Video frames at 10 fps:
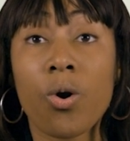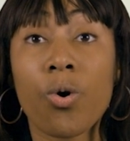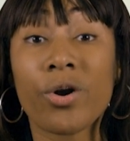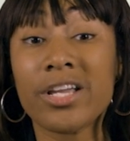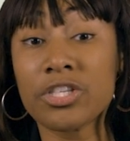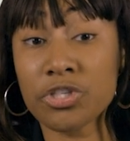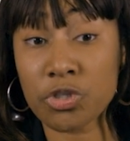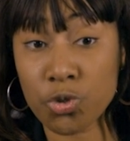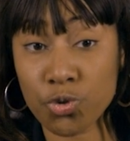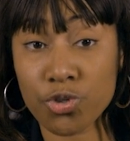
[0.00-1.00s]
or
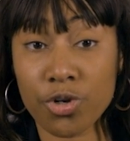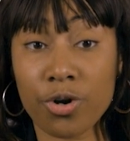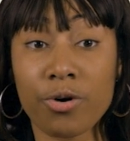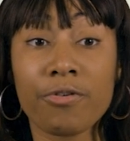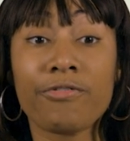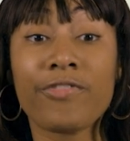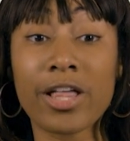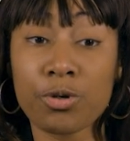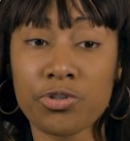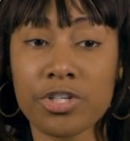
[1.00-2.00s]
institutional
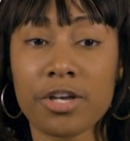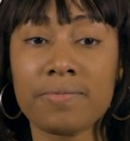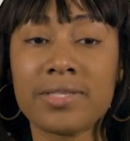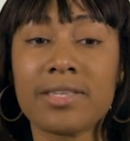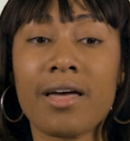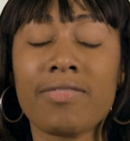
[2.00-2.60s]
fellowships